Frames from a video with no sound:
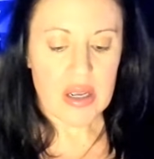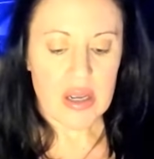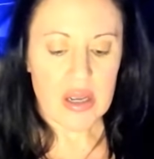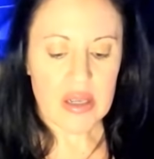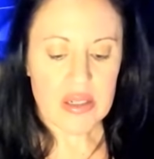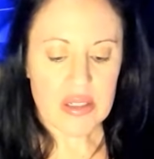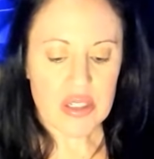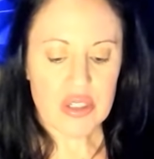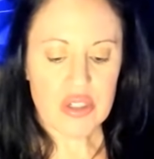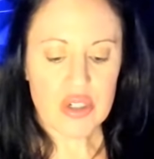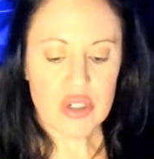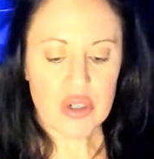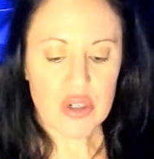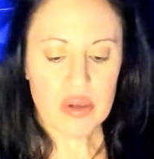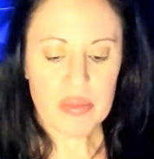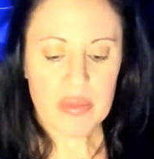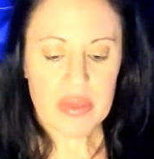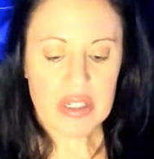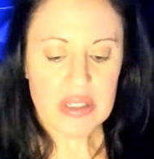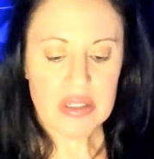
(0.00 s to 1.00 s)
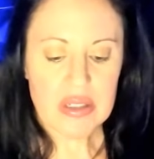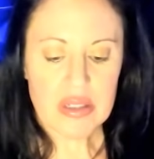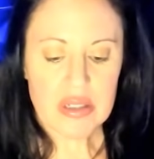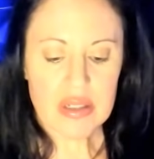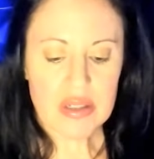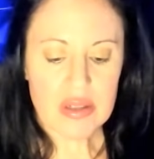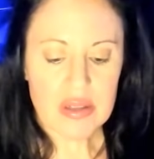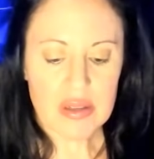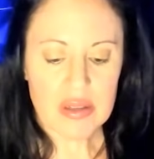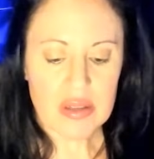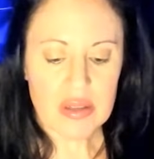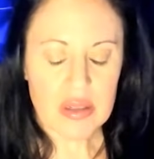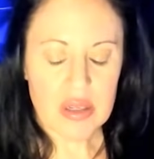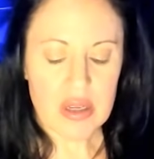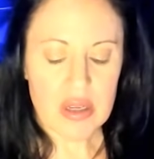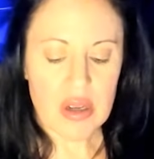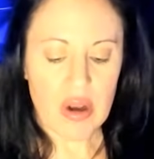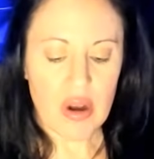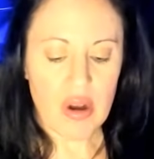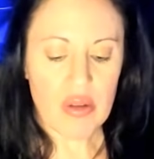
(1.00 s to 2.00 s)
determined.
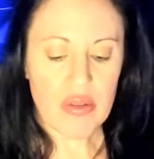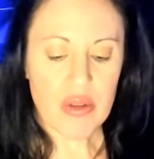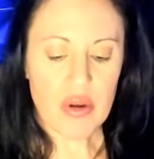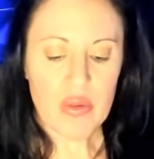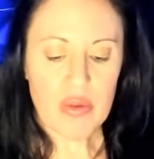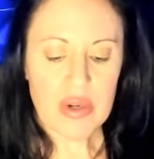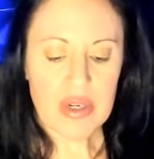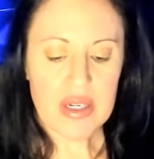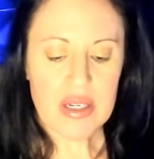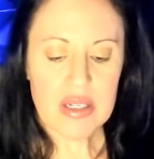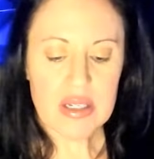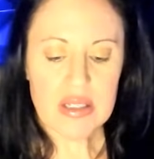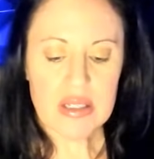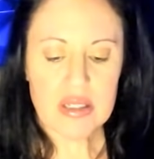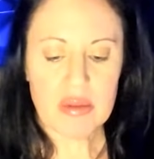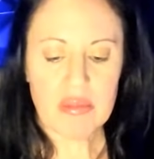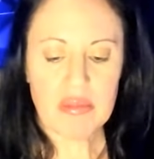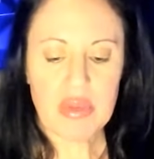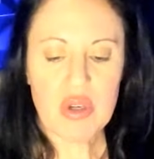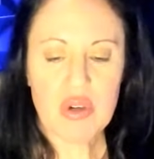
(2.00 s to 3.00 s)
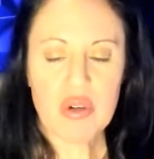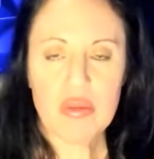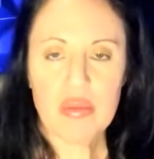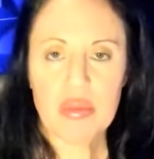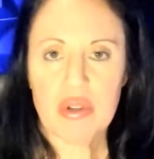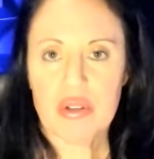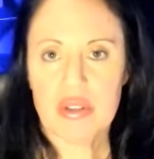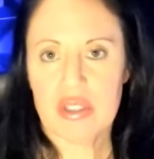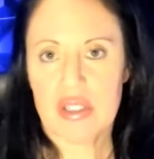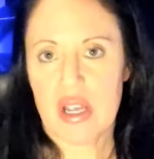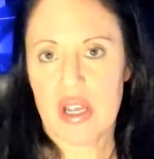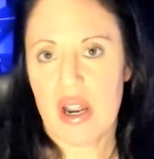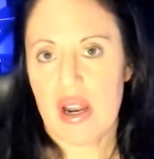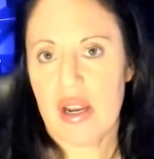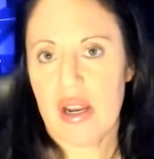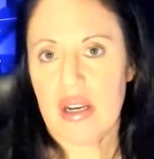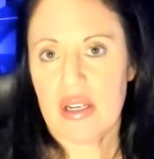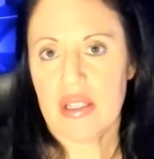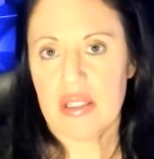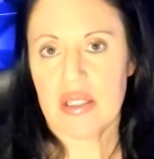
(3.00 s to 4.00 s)
Although it is a mutable
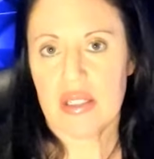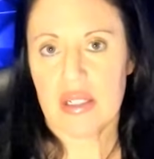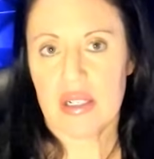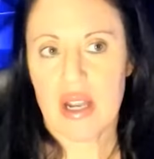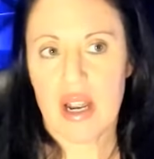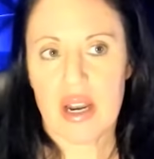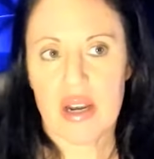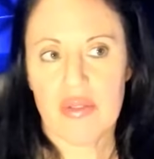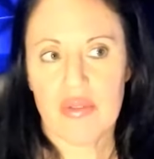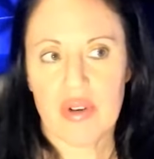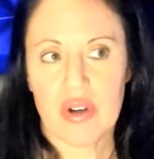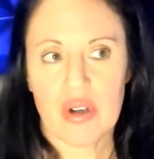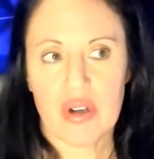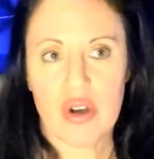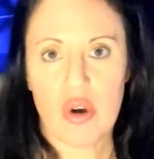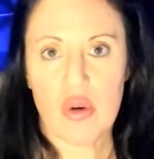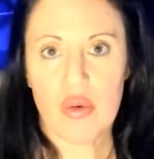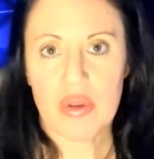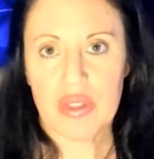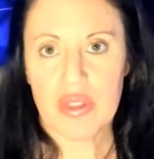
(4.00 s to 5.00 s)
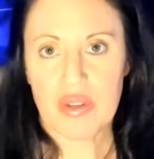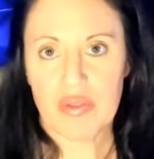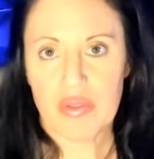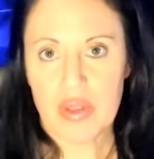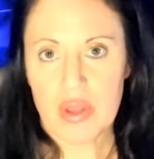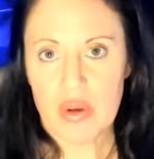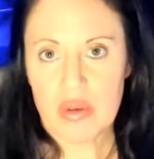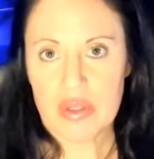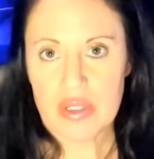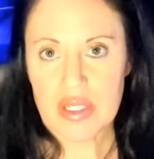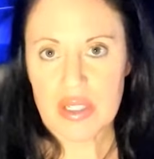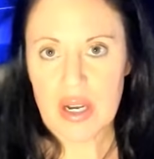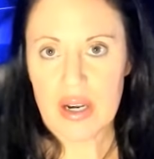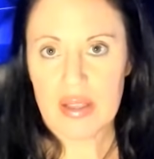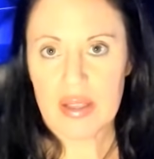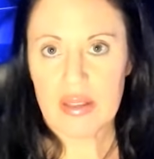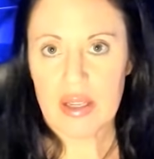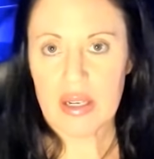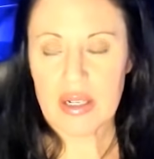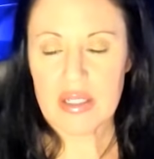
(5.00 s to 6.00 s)
sign, it's a kind of a go-with-the-flow
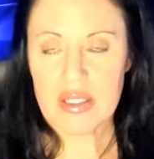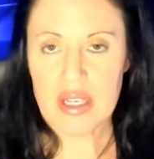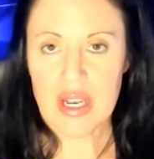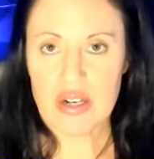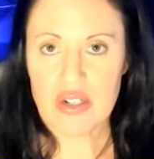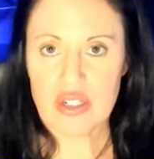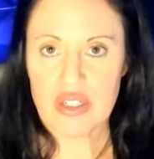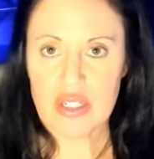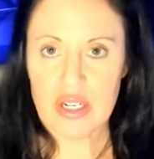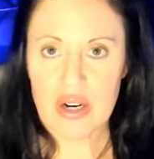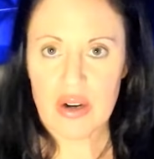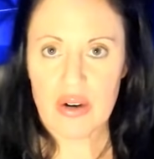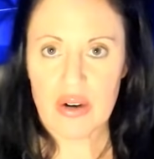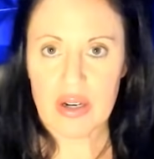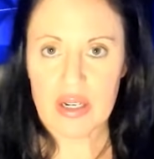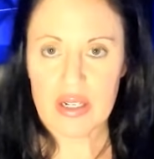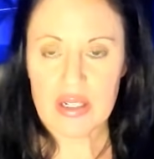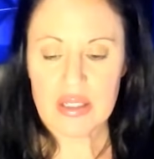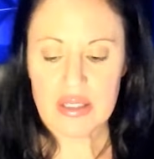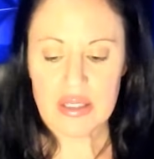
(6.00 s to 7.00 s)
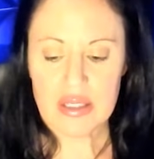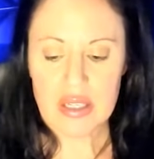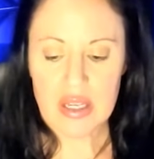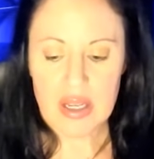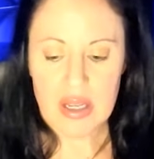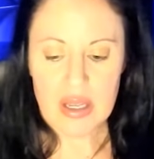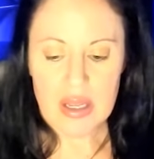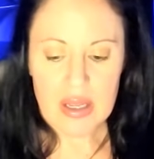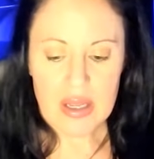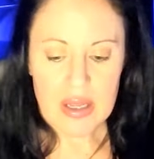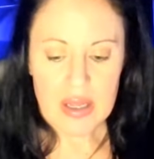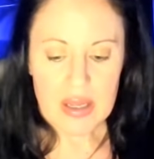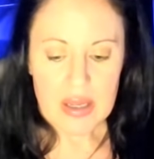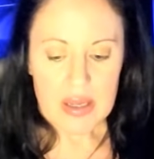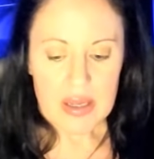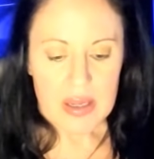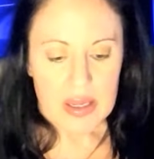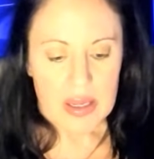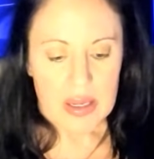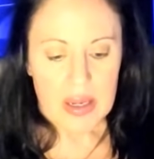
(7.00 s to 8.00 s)
sign like Sagittarius.
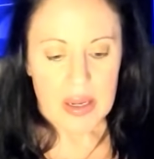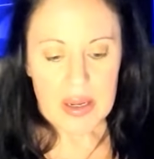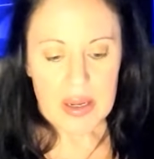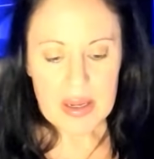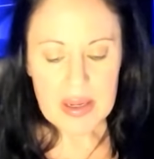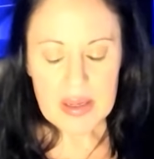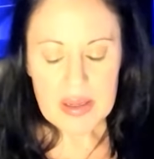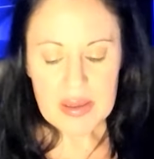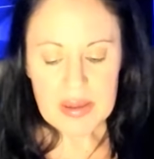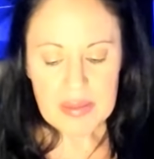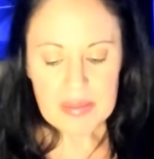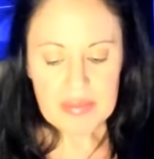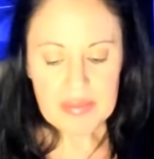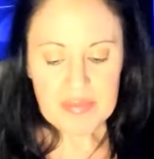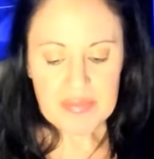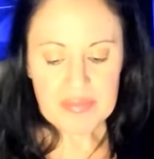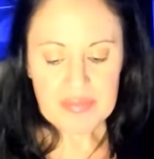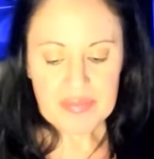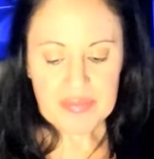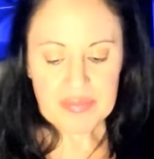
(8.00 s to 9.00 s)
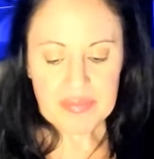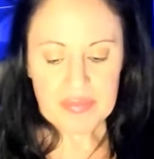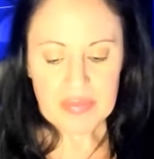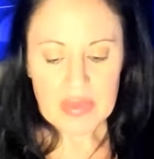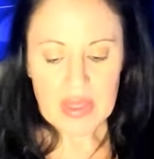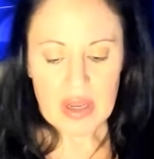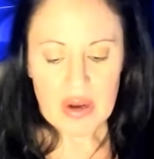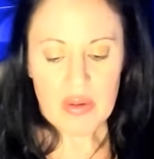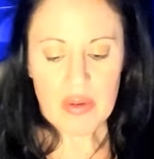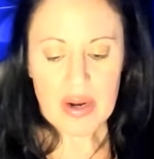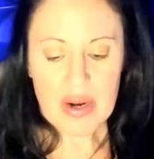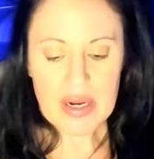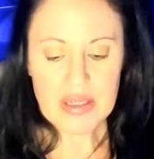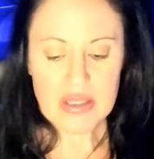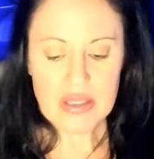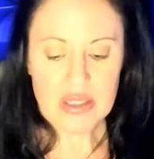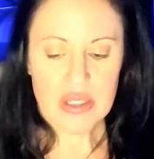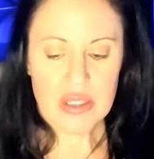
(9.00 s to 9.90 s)
Um, all right, so